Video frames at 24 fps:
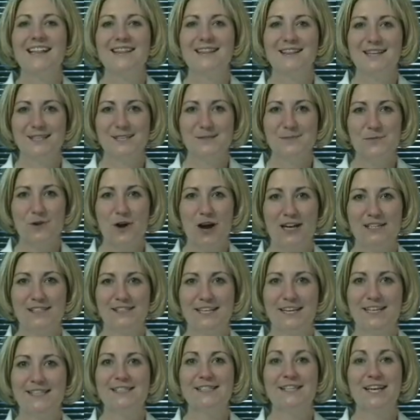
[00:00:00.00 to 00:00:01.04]
This
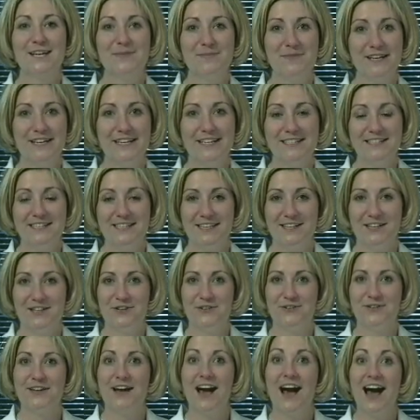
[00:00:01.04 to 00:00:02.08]
process can be
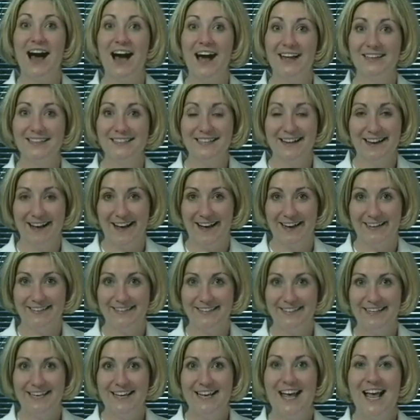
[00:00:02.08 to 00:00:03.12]
continued on and on
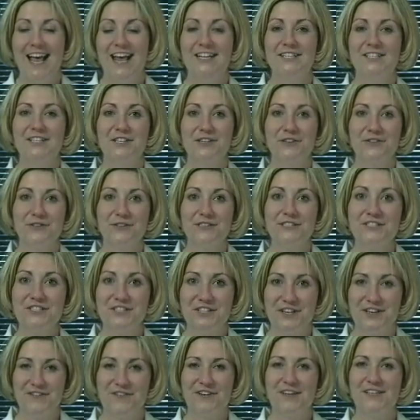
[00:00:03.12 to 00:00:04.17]
until you
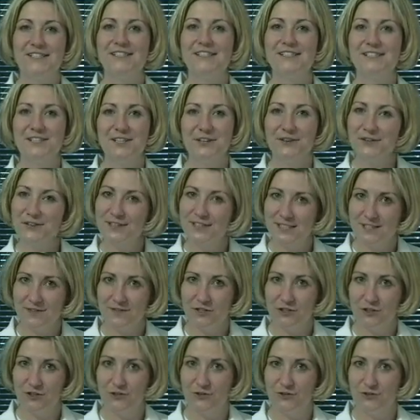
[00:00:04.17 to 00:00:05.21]
achieve a series of
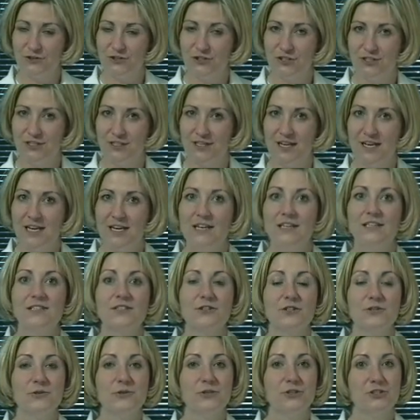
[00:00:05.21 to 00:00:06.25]
dilution,
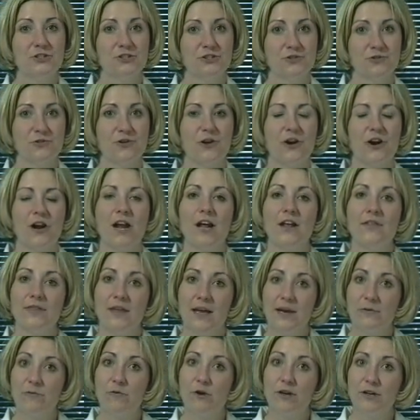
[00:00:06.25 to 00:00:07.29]
so you are sure
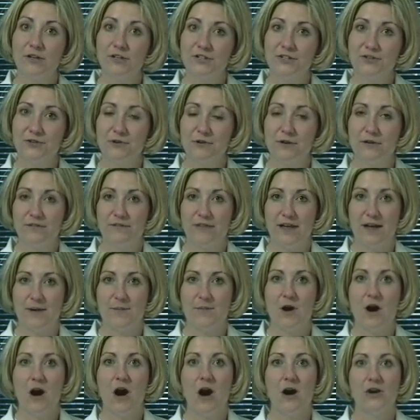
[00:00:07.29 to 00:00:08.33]
that one or two of
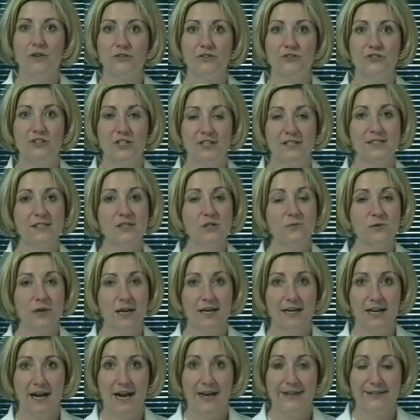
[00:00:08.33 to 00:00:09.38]
them are just the
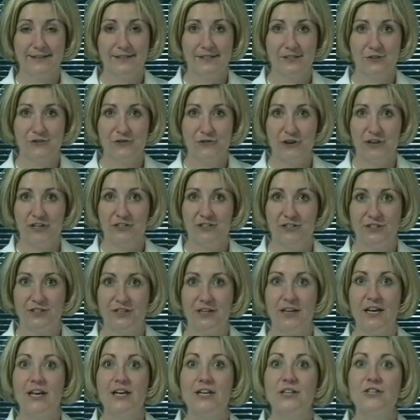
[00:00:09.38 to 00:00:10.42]
right
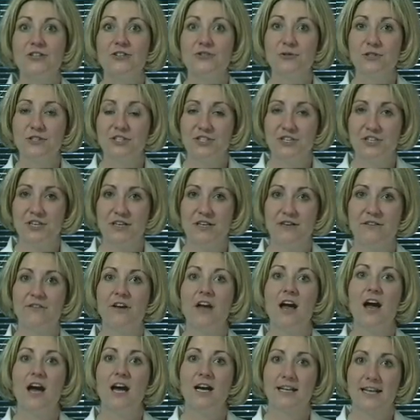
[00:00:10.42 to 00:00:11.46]
concentration to achieve
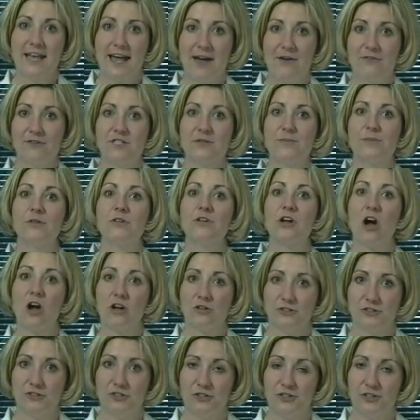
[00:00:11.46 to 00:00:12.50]
a countable
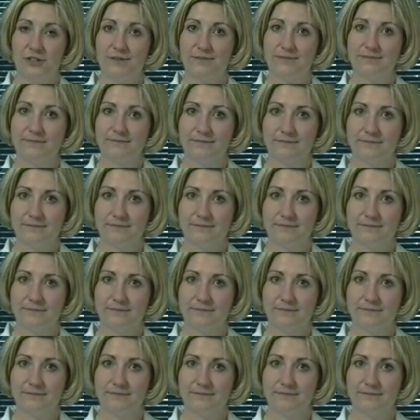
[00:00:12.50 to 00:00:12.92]
culture.